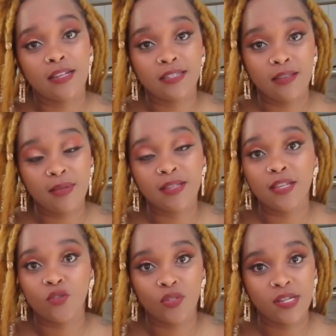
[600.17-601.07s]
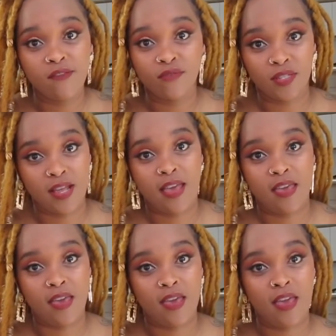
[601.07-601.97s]
seven says was slave side.
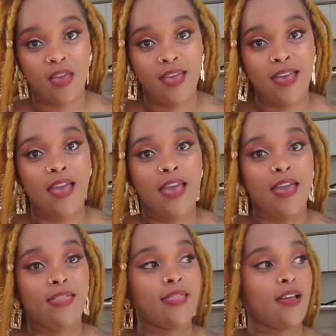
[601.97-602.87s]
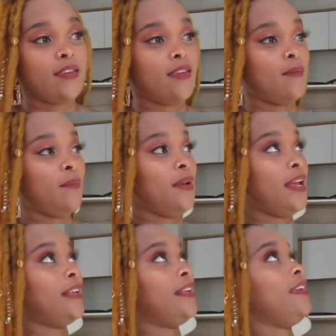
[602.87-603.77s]
And then
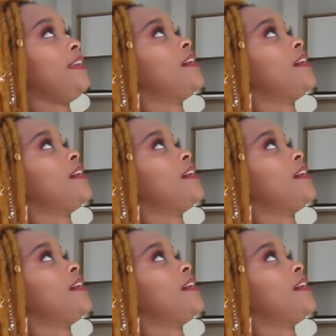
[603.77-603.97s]
my shade,